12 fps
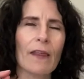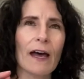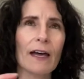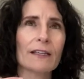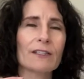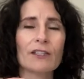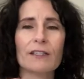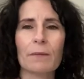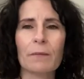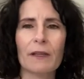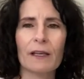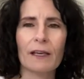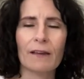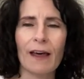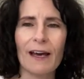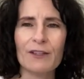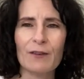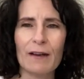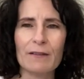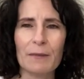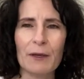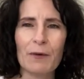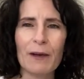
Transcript: That is just something that drives me